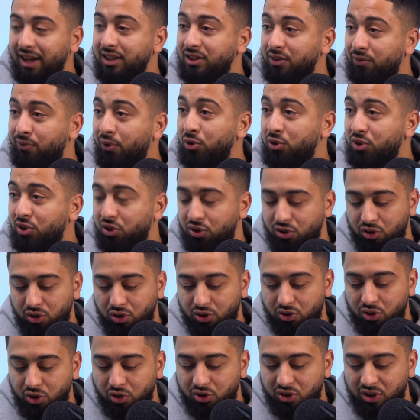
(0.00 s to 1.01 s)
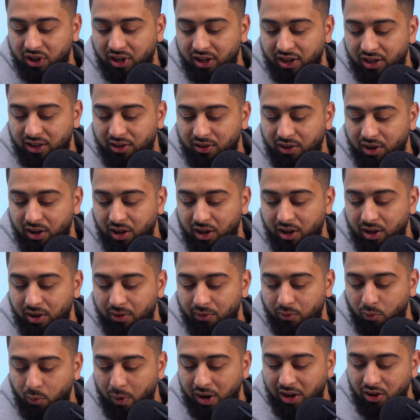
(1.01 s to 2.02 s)
is a falsely associated uh,
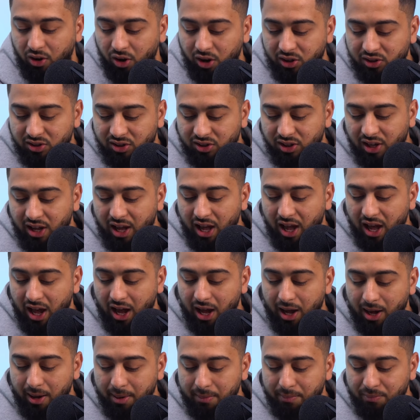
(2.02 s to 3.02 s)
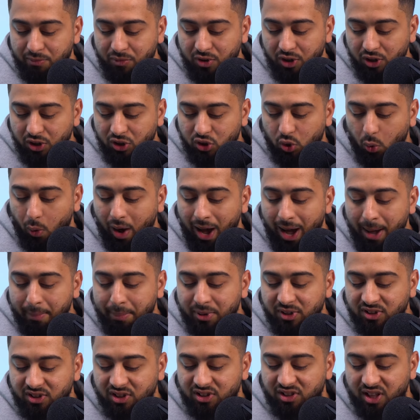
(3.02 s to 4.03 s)
weight loss. Mm-hmm. Um, so what
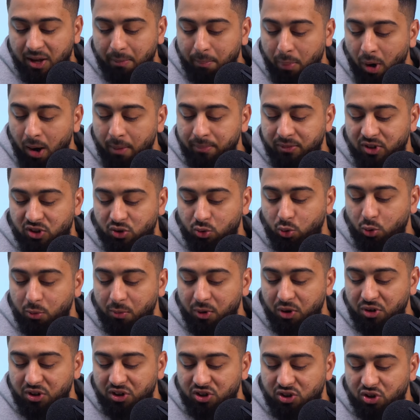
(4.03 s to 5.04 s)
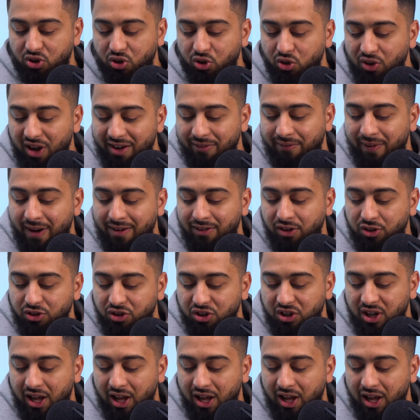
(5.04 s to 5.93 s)
happens is they pump this hormone into you. You have 500